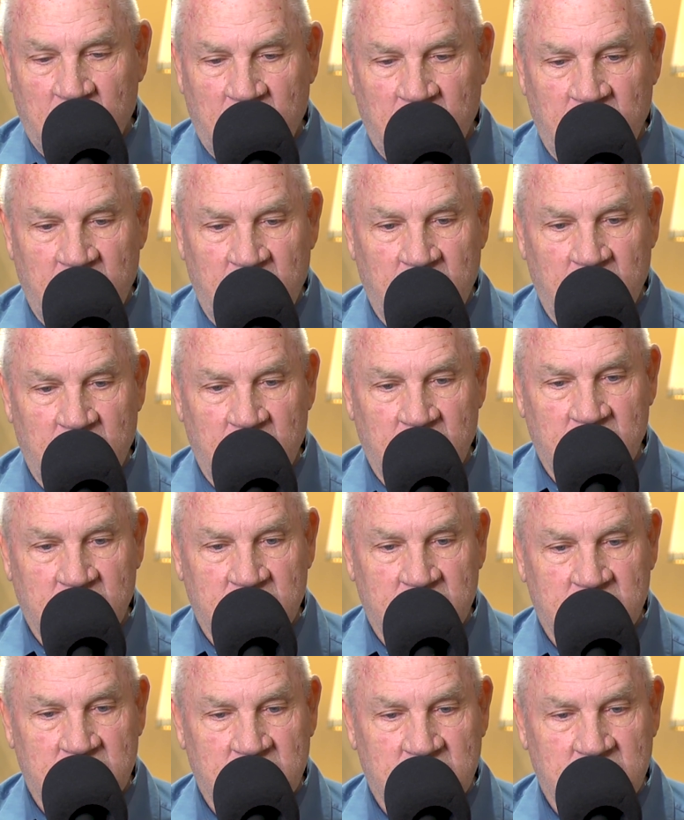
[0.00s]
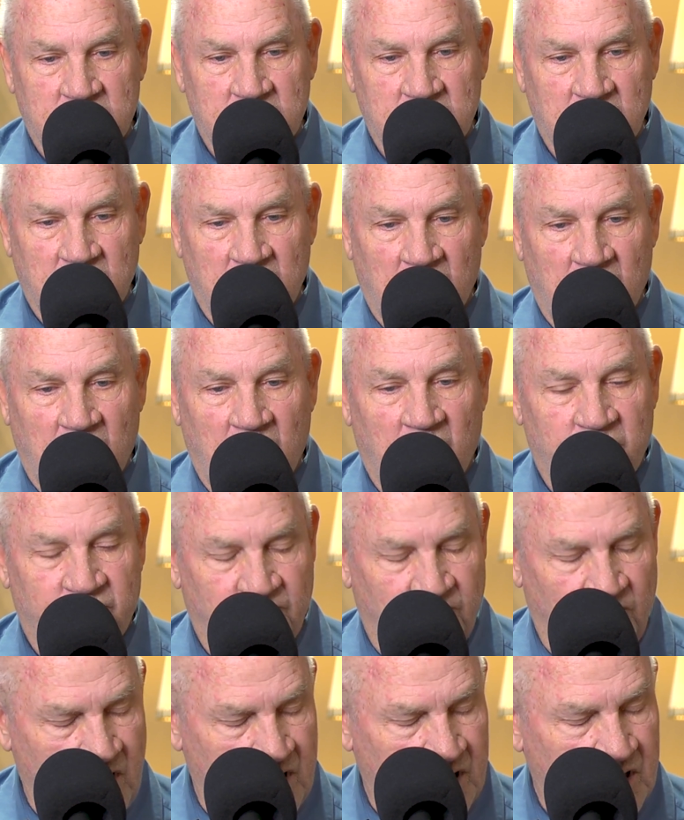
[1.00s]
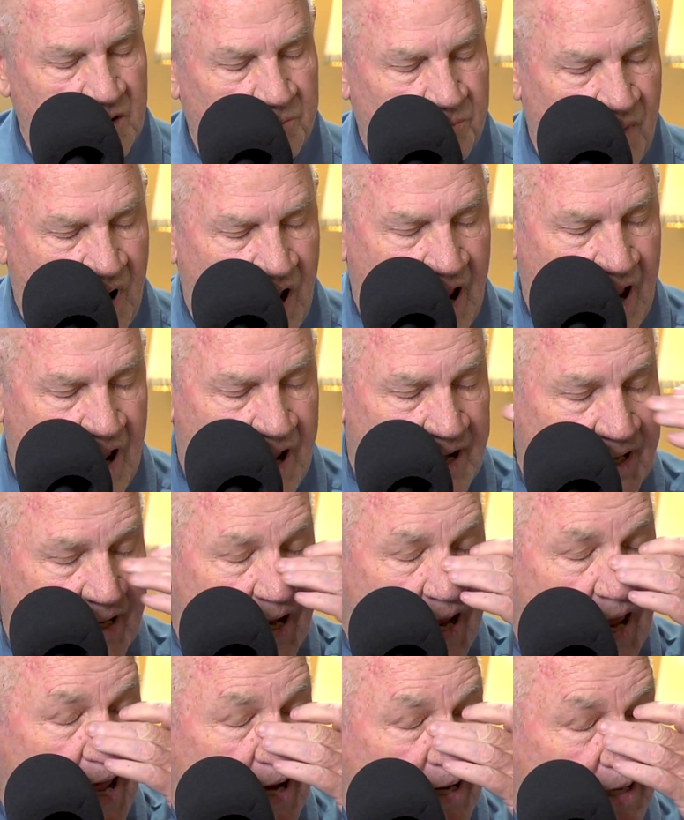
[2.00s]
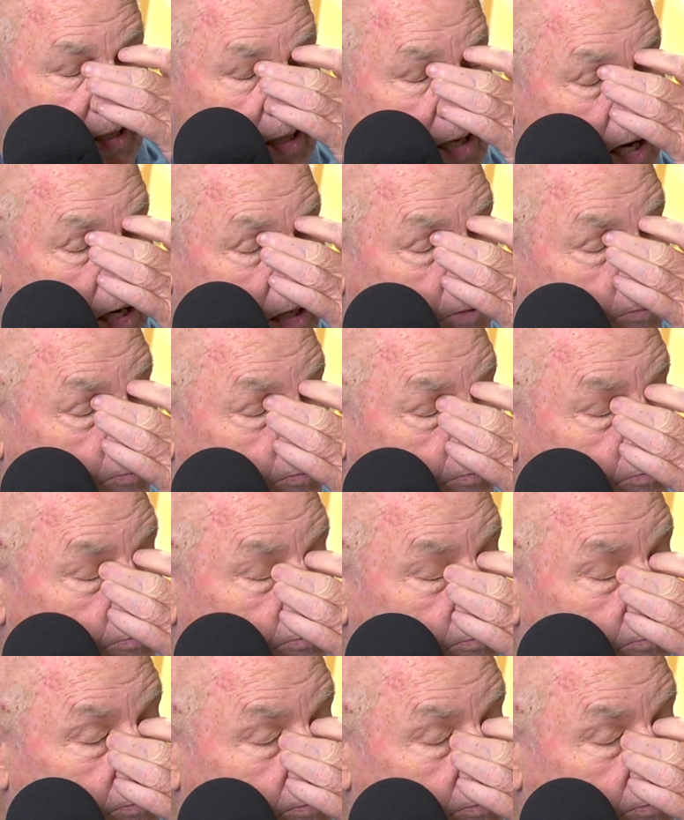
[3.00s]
is a friend of mine had a young